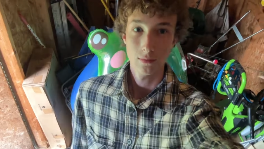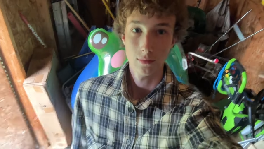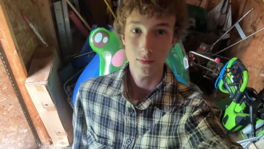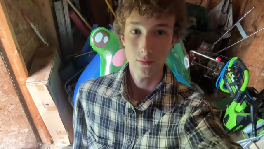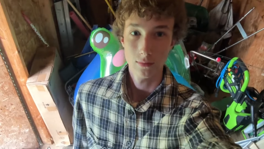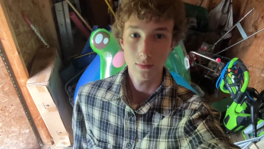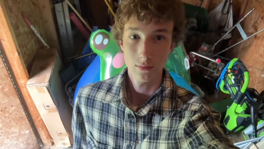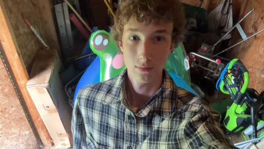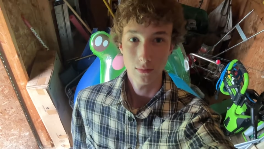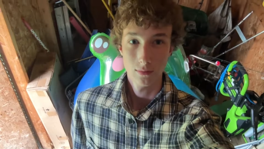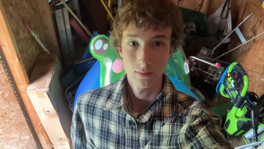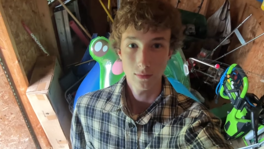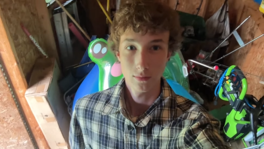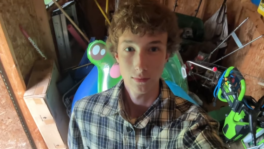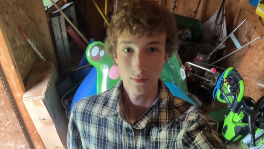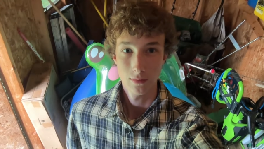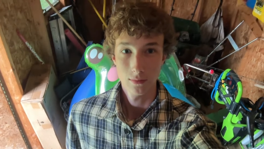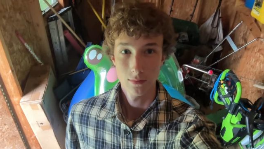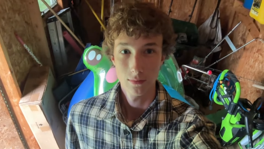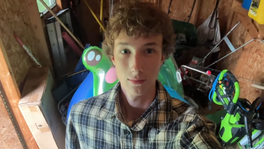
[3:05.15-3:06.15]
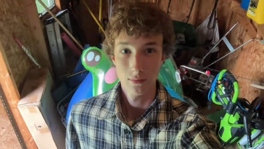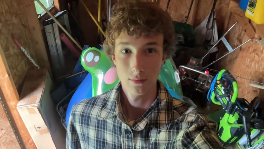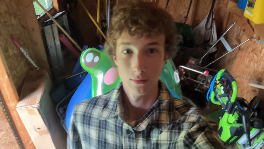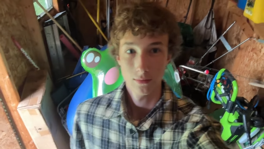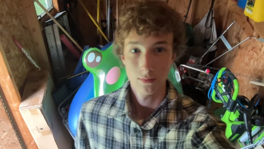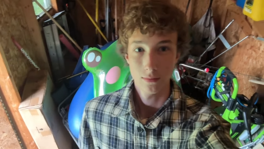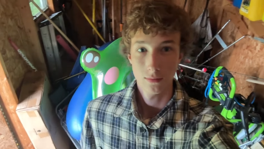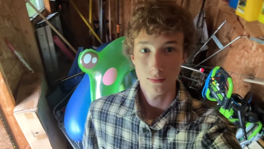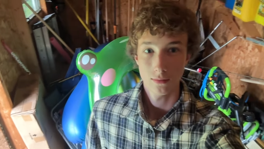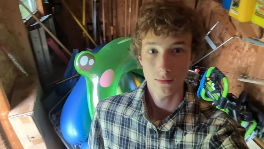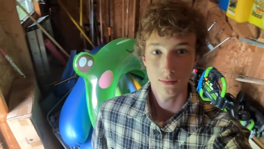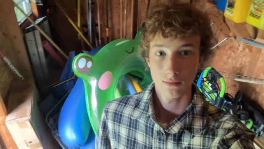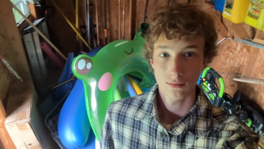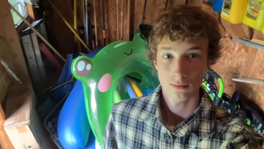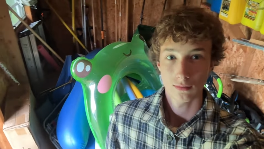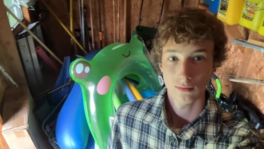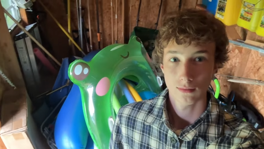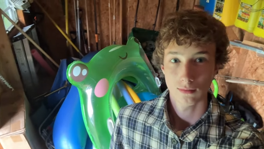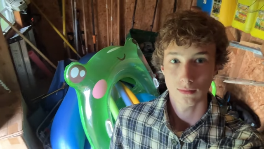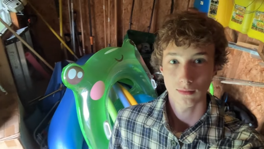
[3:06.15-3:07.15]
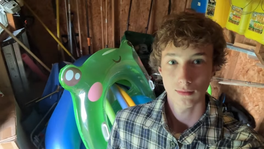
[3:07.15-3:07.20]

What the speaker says: Nothing is said.